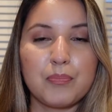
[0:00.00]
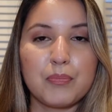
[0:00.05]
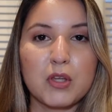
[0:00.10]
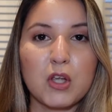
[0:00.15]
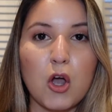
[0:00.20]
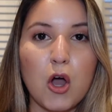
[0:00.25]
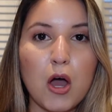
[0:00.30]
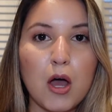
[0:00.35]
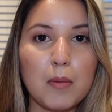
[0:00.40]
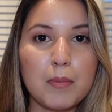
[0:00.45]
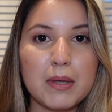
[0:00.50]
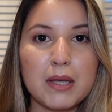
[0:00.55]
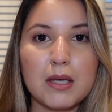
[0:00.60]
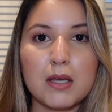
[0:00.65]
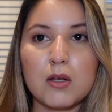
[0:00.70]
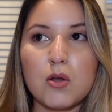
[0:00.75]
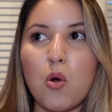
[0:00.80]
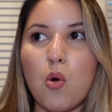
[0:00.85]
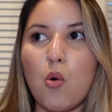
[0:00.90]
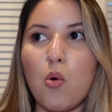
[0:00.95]

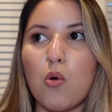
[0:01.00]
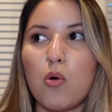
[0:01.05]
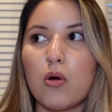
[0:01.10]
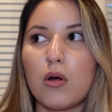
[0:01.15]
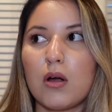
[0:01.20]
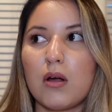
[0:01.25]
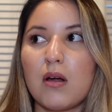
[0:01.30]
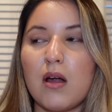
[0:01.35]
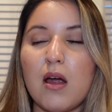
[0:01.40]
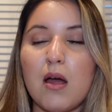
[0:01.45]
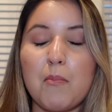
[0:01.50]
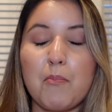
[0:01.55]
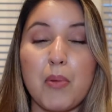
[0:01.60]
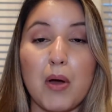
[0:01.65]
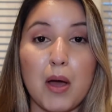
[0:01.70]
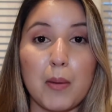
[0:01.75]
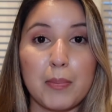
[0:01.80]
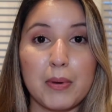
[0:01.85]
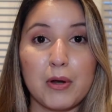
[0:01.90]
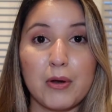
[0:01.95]
common or
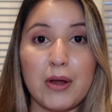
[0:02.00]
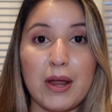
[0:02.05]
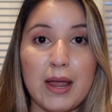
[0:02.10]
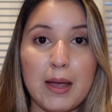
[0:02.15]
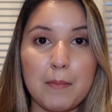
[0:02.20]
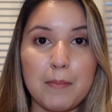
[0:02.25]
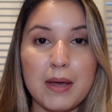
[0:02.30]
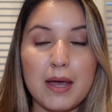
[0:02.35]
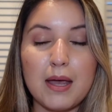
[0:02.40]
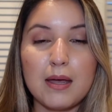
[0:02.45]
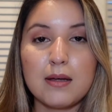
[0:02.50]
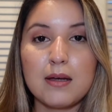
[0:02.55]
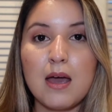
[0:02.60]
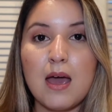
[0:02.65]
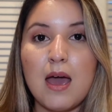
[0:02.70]
popular handbag.